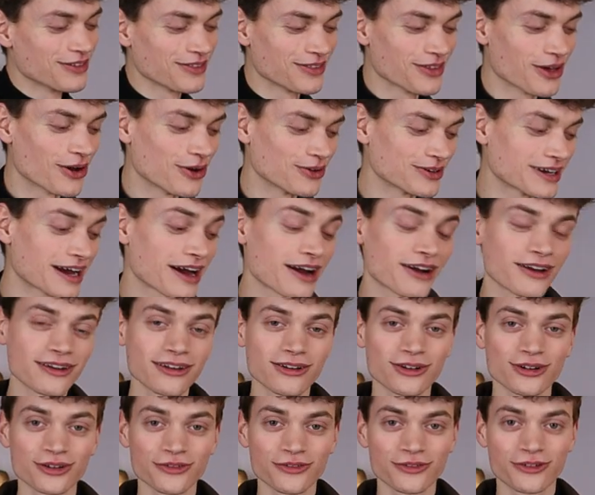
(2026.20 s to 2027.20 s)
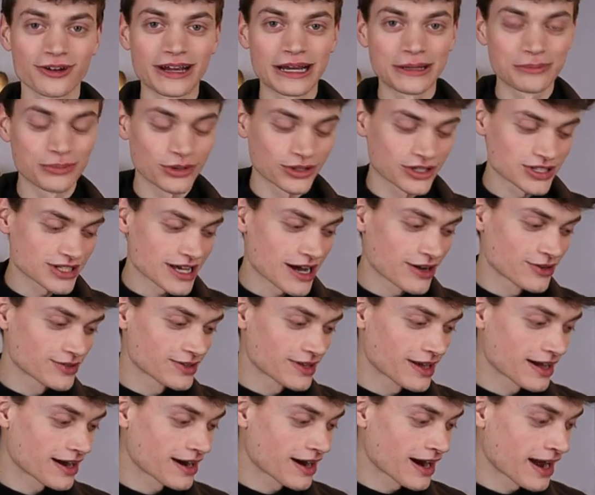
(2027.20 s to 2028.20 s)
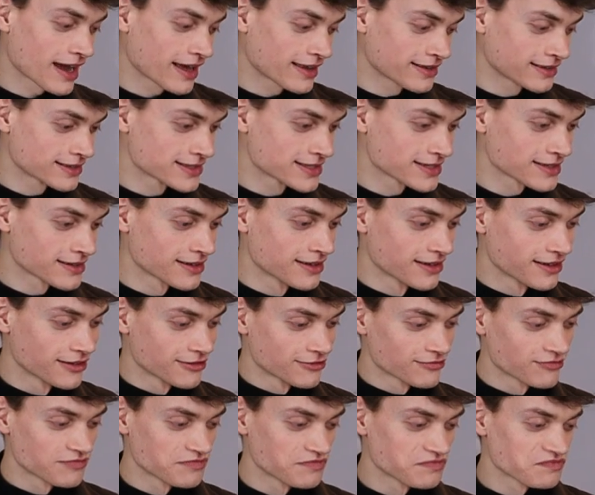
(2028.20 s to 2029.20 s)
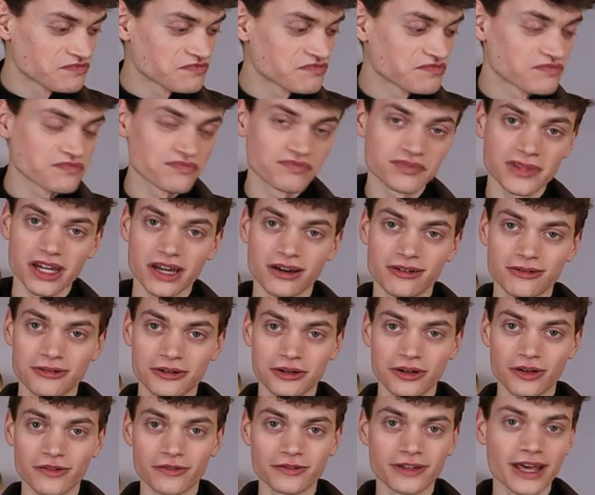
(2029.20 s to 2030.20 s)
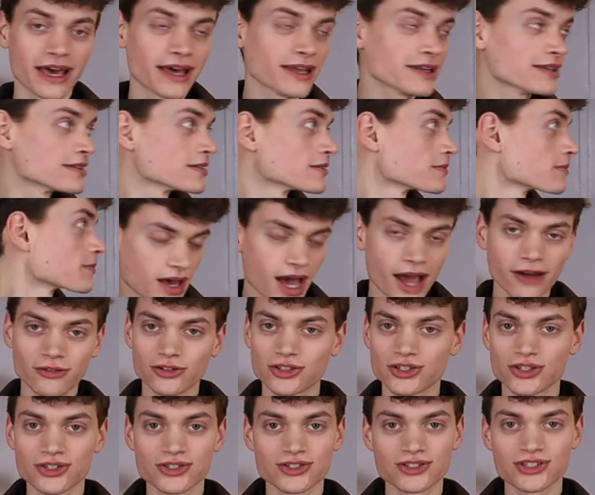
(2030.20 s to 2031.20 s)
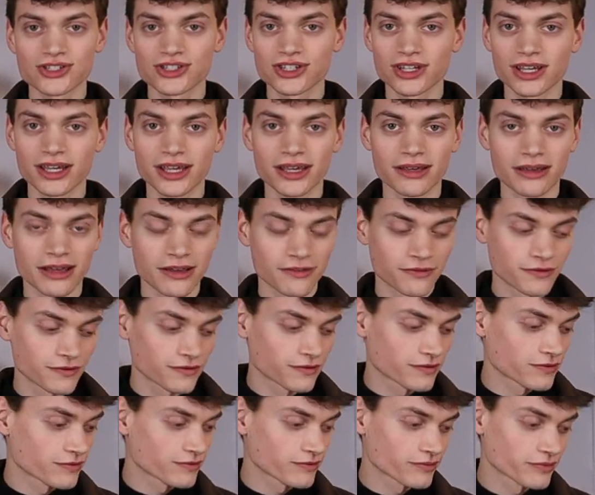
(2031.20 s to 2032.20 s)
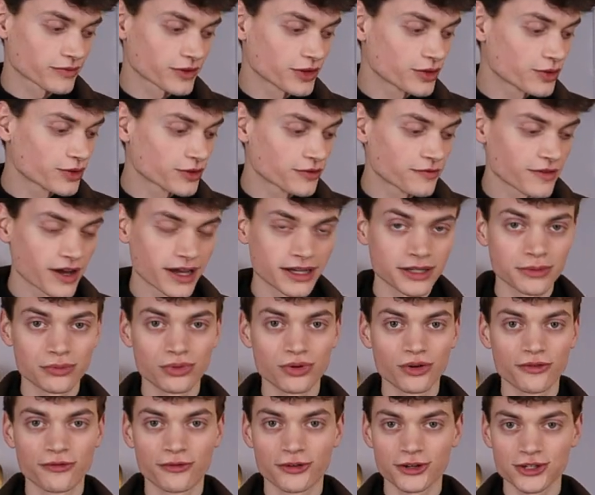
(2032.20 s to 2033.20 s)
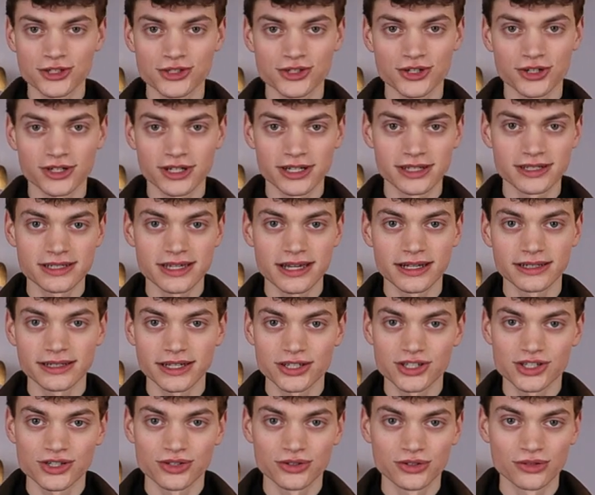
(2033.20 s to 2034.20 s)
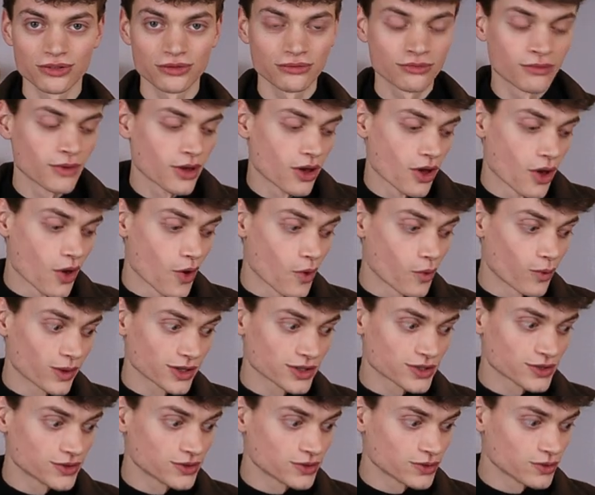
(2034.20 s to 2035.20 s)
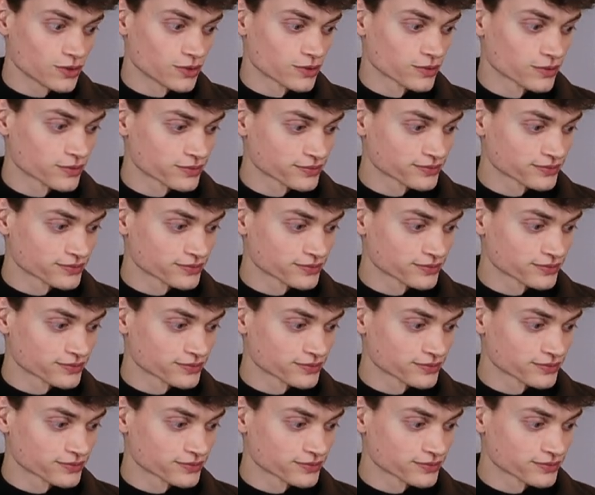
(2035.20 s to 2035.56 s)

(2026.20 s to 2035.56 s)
no, there are a lot of great bottles out there and love that. I would just see if you could find a book for a certain thing that you want to do.